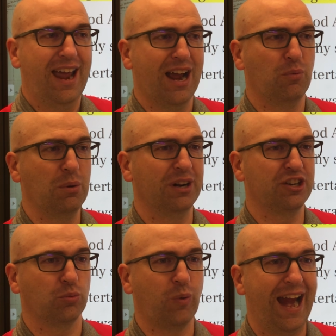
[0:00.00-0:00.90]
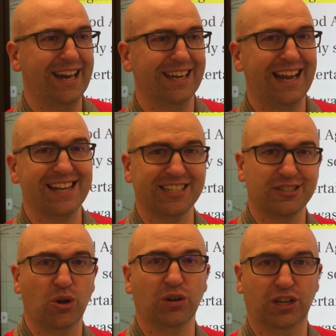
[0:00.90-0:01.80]
and we wanted to rank it as
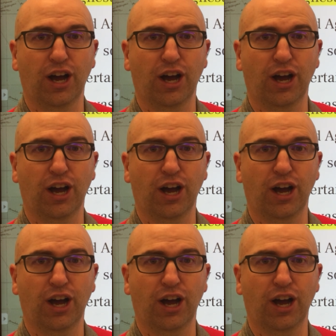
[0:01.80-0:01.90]
its own